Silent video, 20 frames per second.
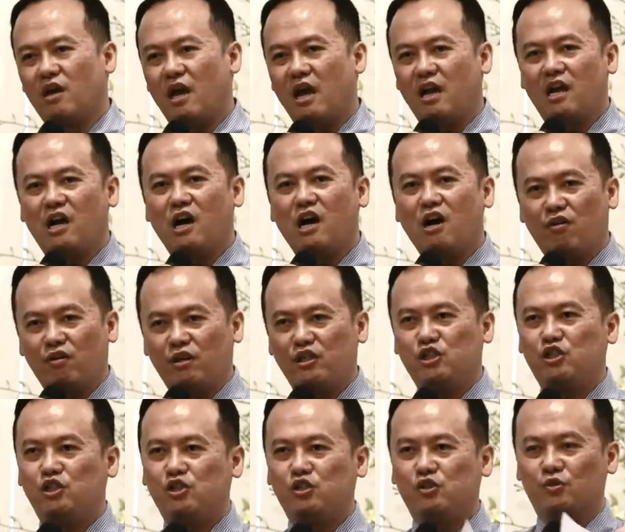
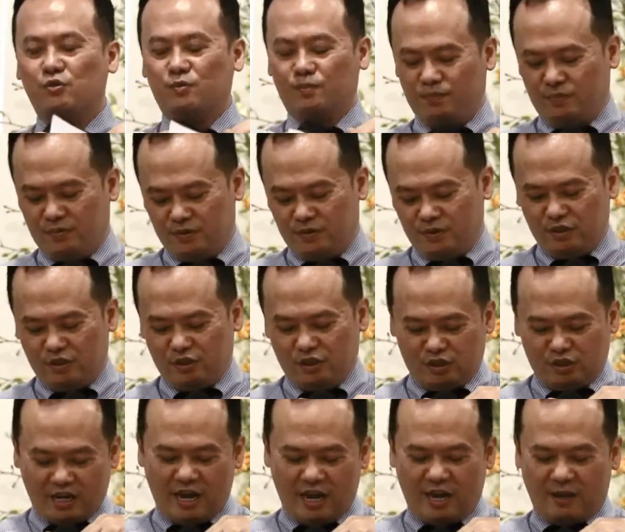encourage you
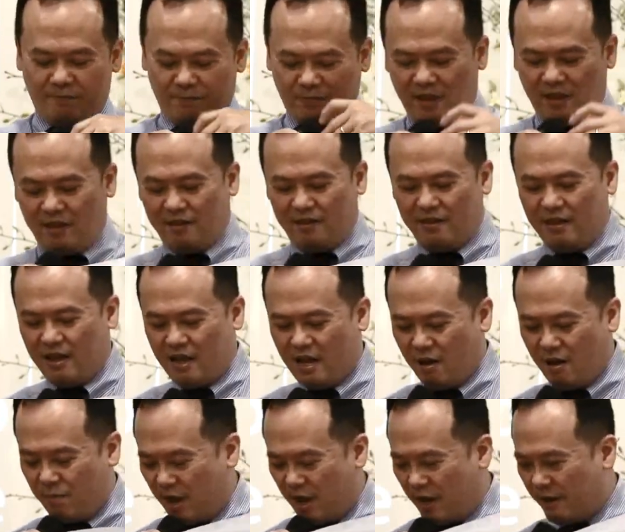today.
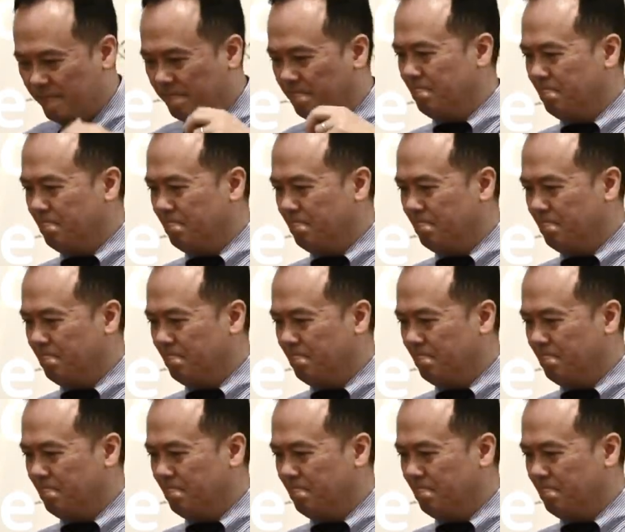Amen.